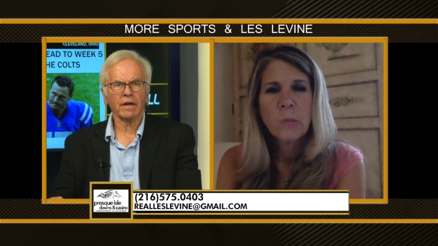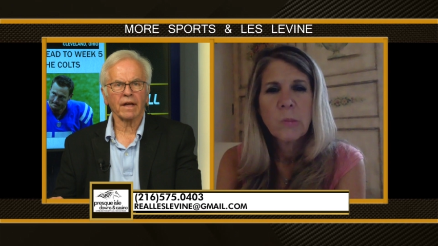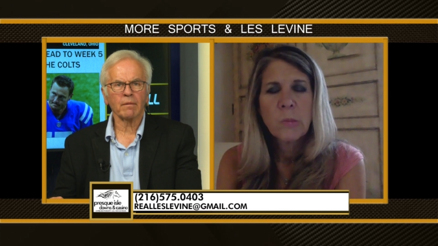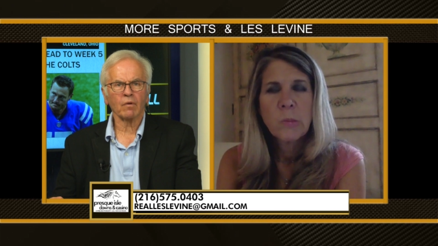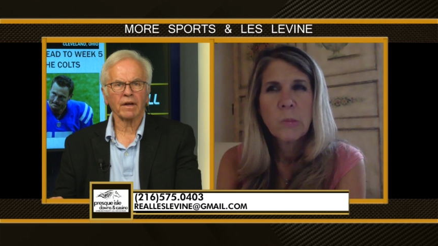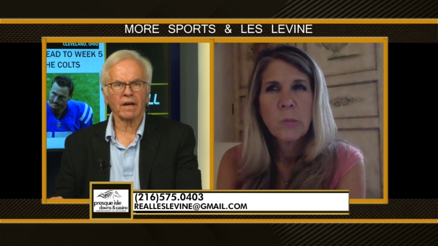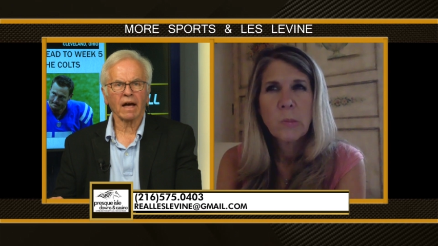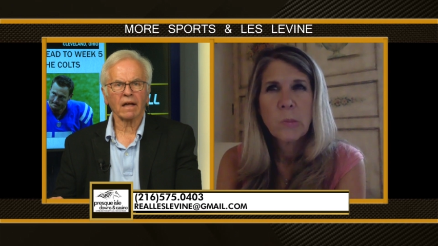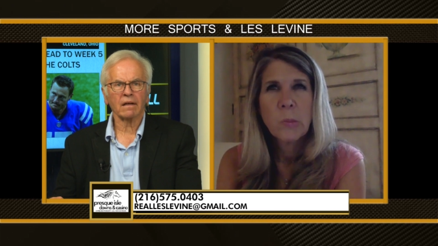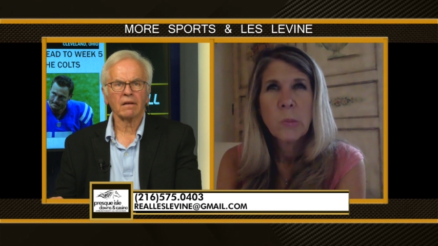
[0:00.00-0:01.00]
Speaker 1: game. What do you
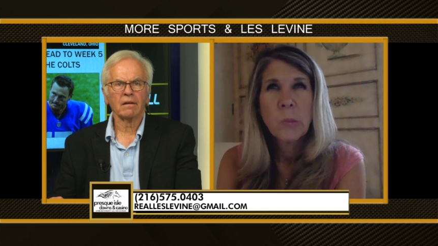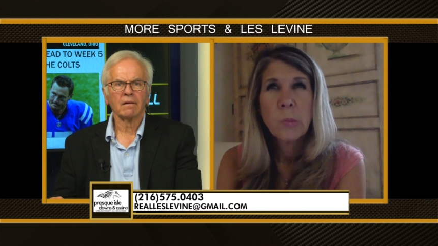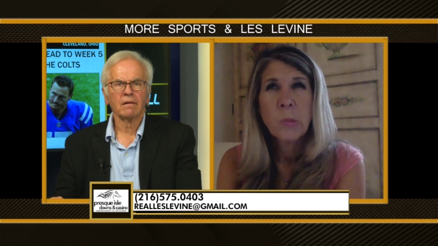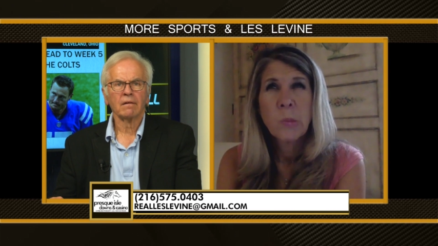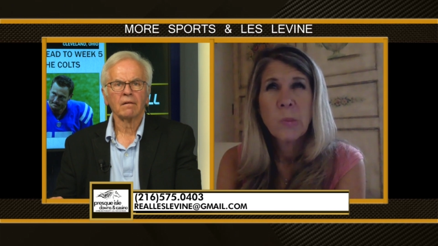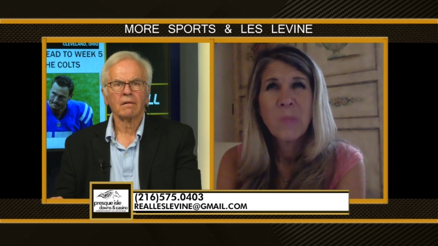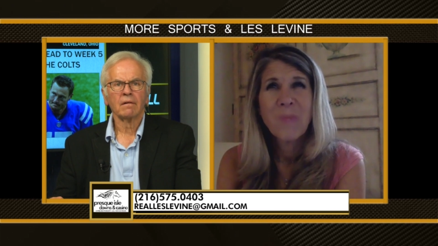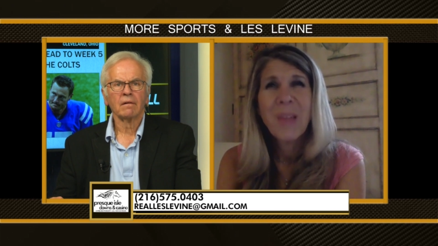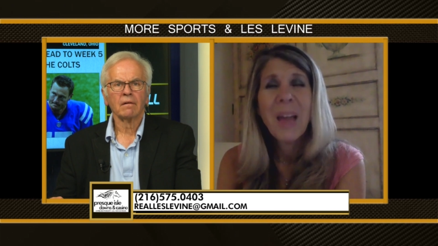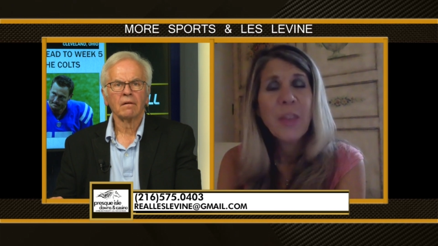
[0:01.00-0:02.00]
got?
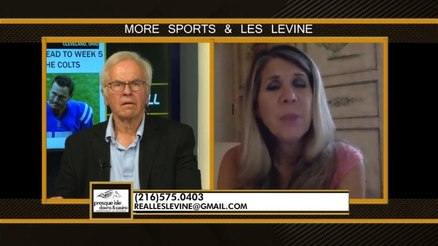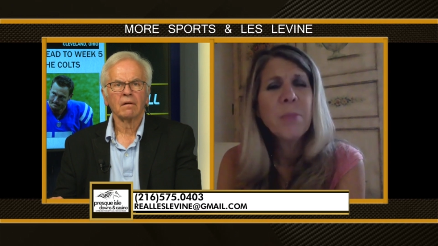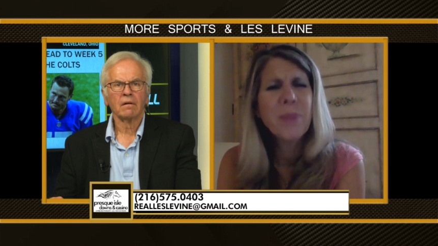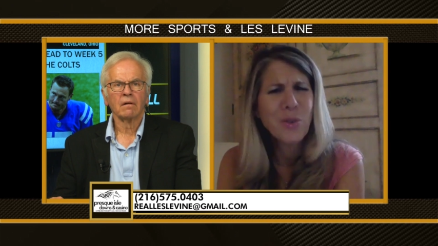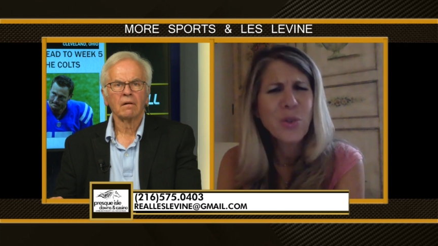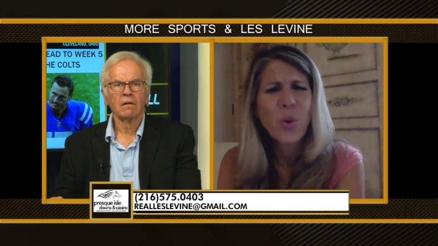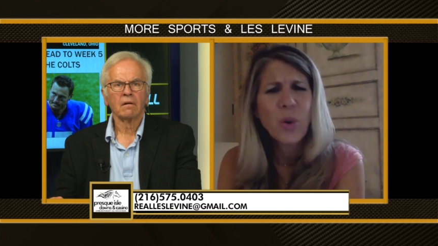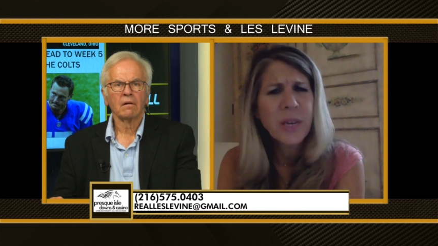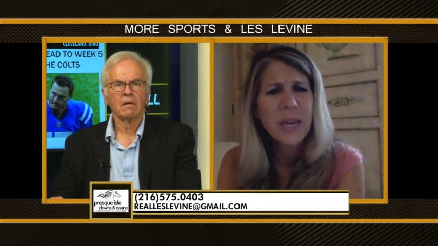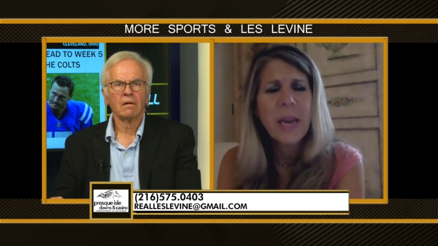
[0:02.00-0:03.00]
Speaker 2: I think middle
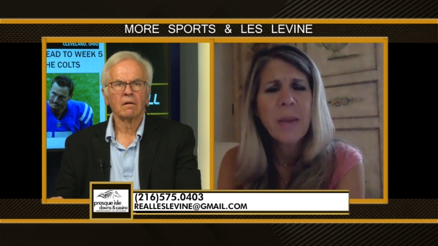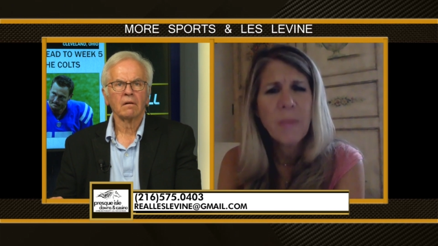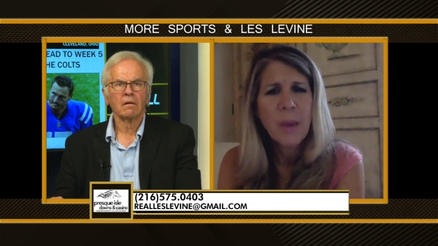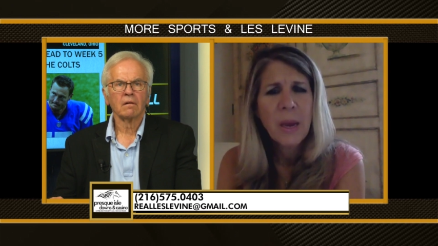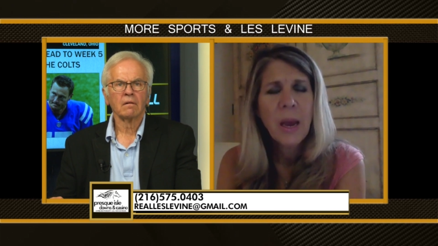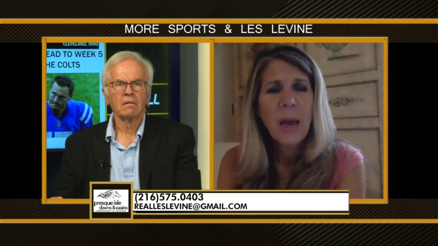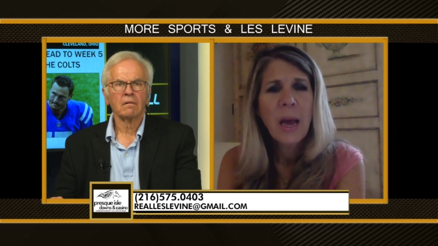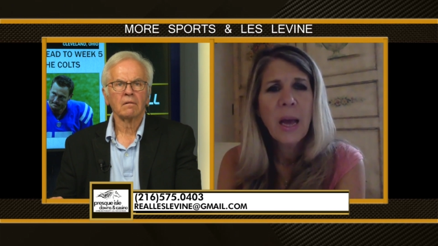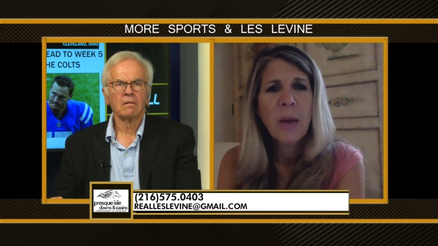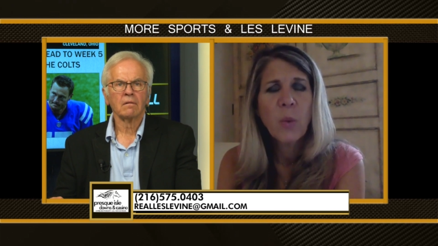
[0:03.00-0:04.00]
scoring game.
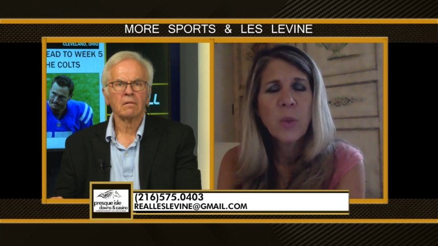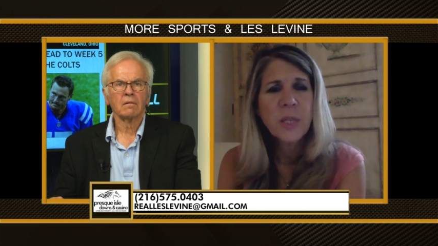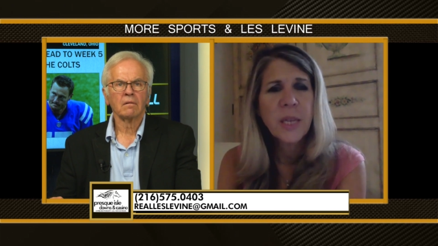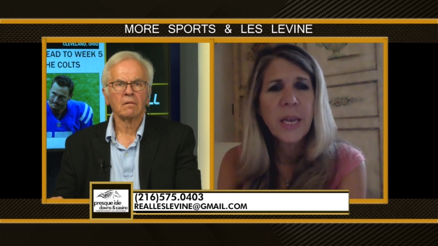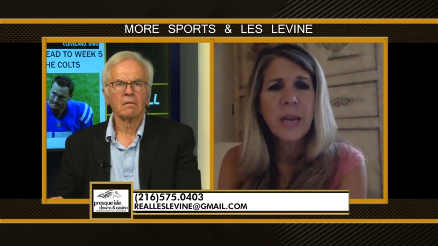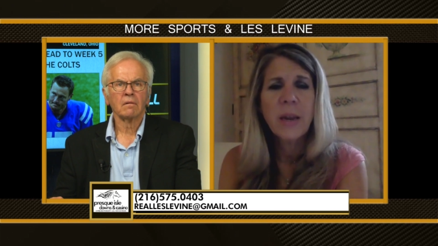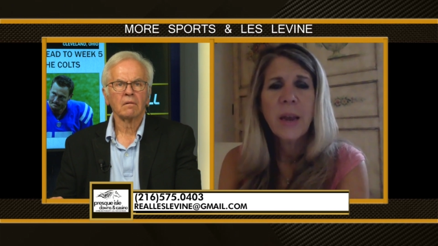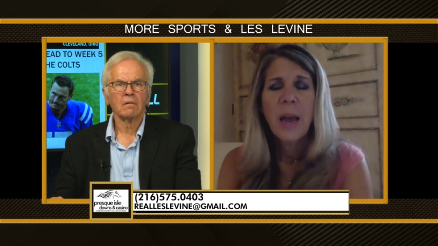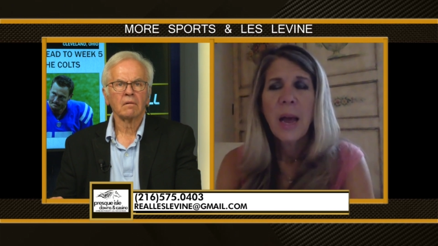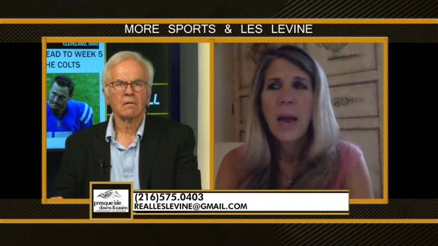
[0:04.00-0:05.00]
Uh, once again,
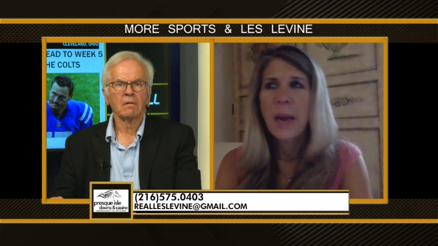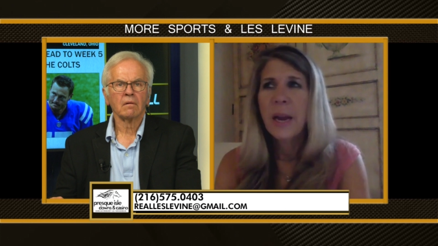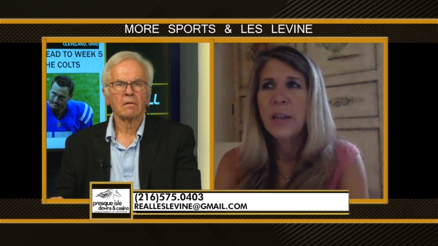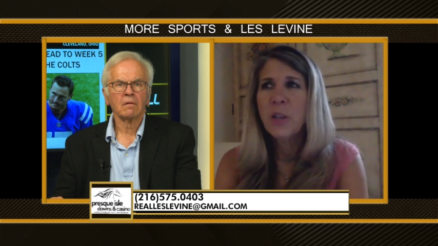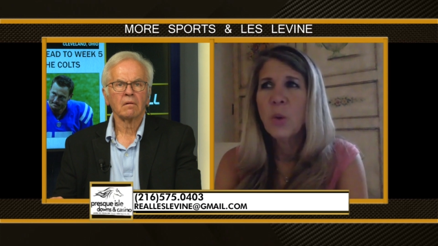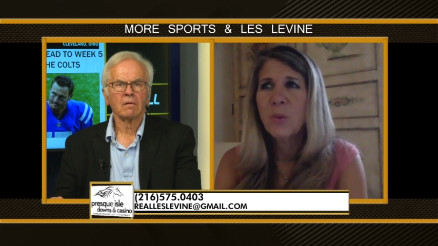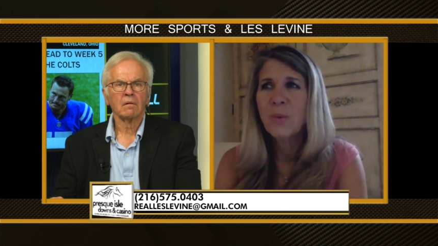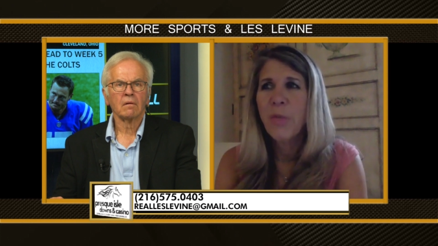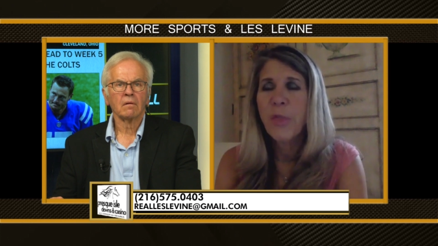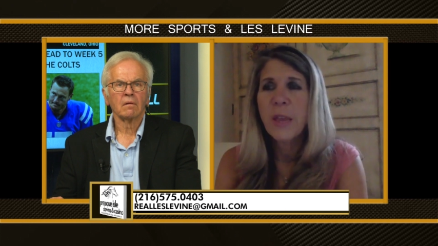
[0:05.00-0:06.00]
I, I don't
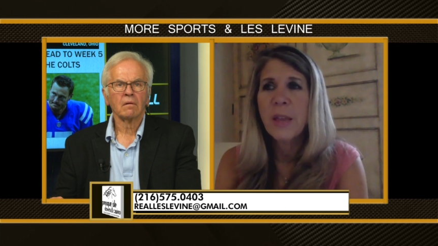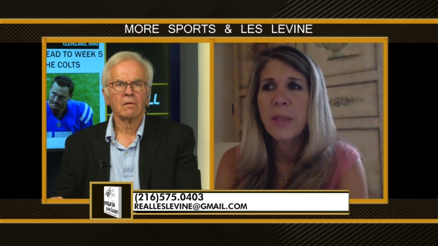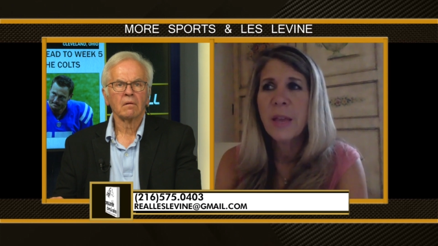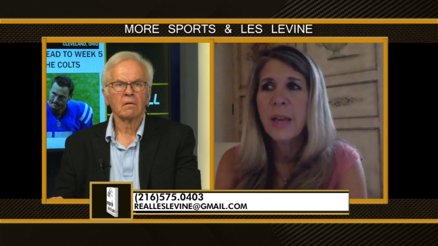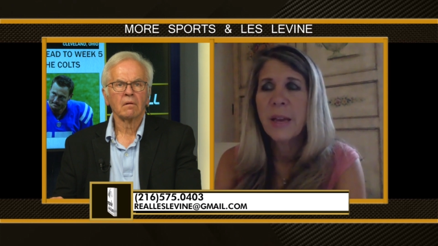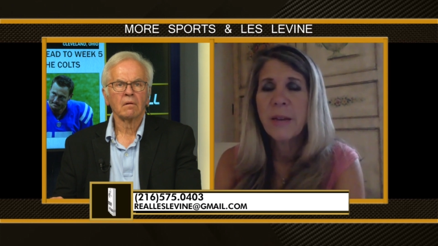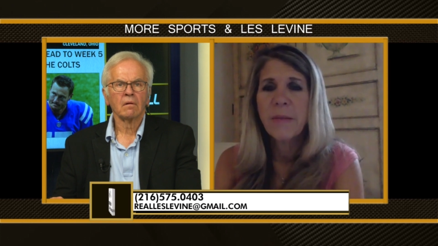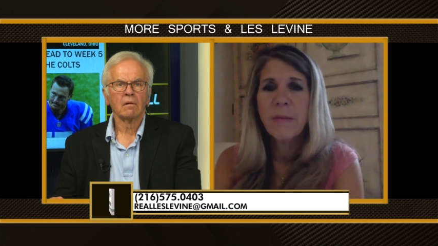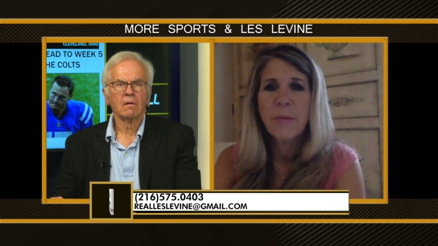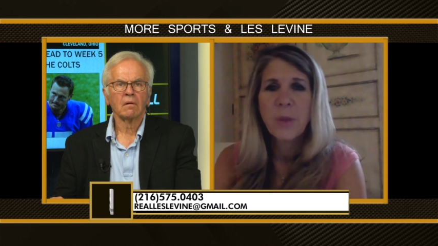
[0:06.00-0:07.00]
think that
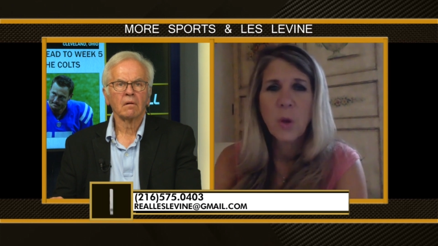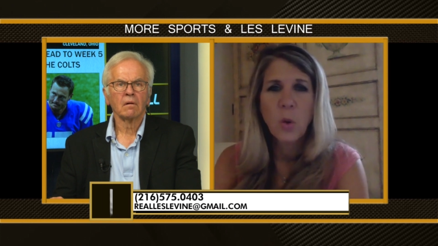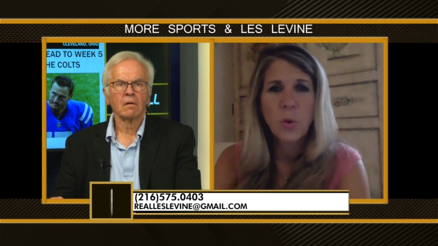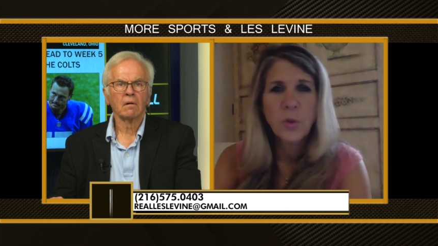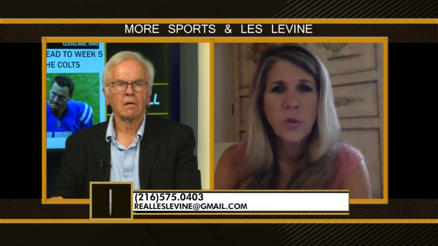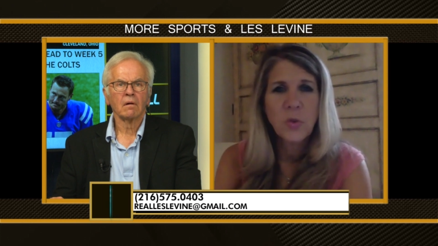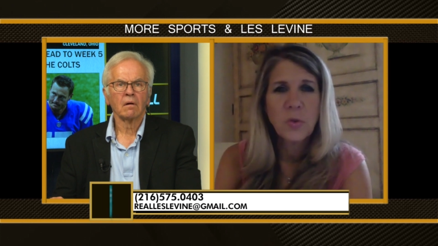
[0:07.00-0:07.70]
the Colts